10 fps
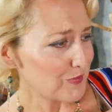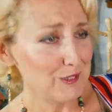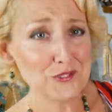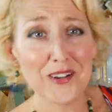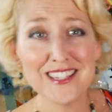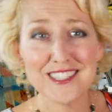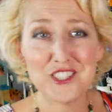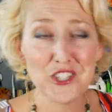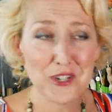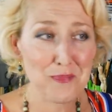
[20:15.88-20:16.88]
It was funny because I
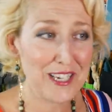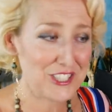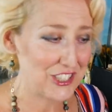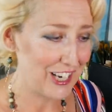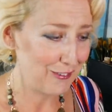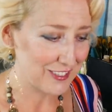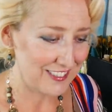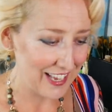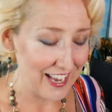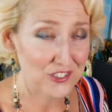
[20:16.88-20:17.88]
took a picture. I was
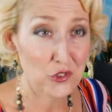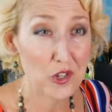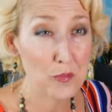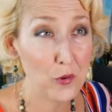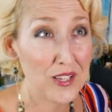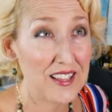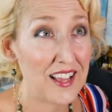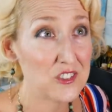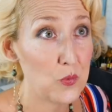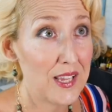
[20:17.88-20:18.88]
at Studio Point
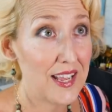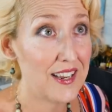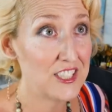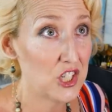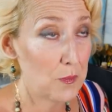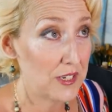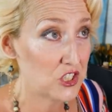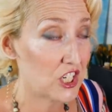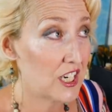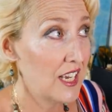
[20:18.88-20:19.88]
last weekend, and I took a
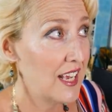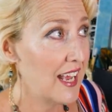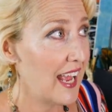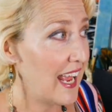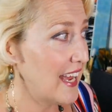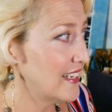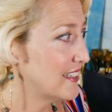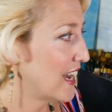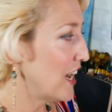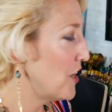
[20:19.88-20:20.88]
picture,
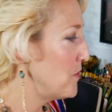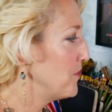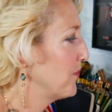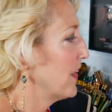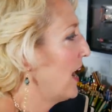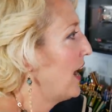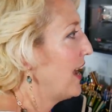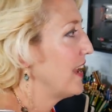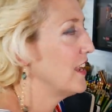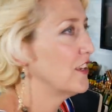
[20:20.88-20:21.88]
and um,
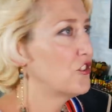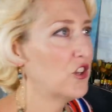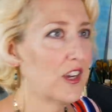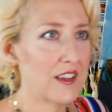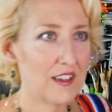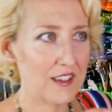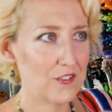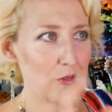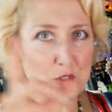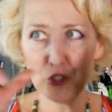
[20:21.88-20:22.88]
I took
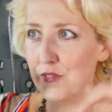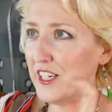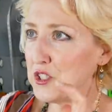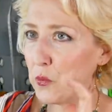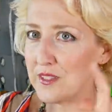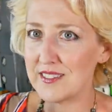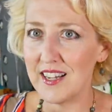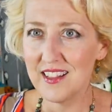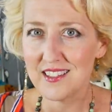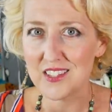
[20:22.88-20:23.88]
from two vantage points
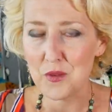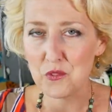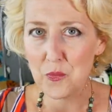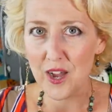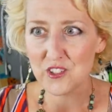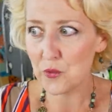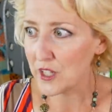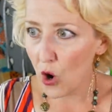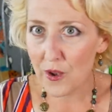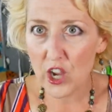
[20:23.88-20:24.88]
standing in the same spot. So I'm
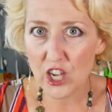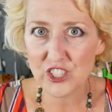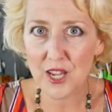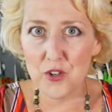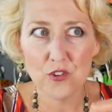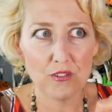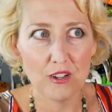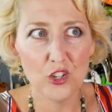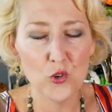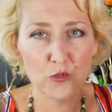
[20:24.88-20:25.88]
like, oh my gosh, I can
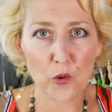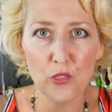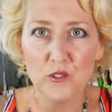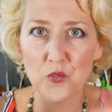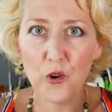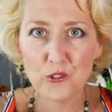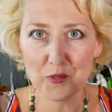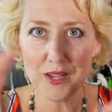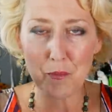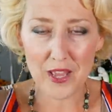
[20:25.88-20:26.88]
use both of those photos
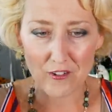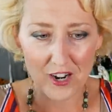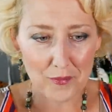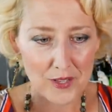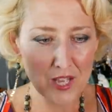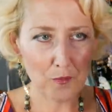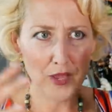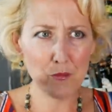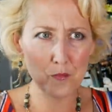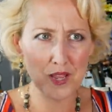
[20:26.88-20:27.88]
and make a panoram
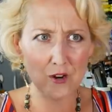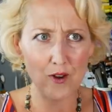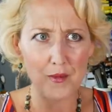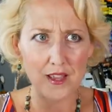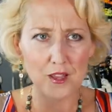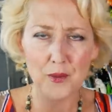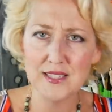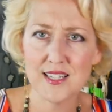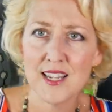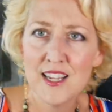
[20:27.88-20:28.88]
pan panoramic
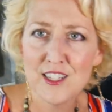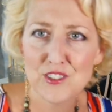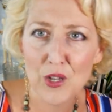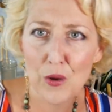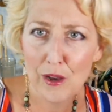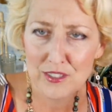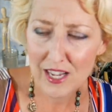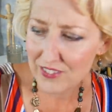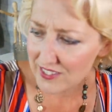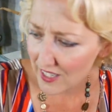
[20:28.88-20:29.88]
painting. So I was
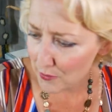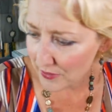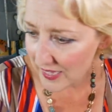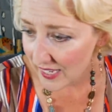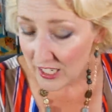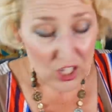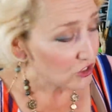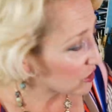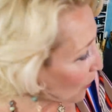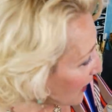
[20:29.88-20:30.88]
kind of excited about that. So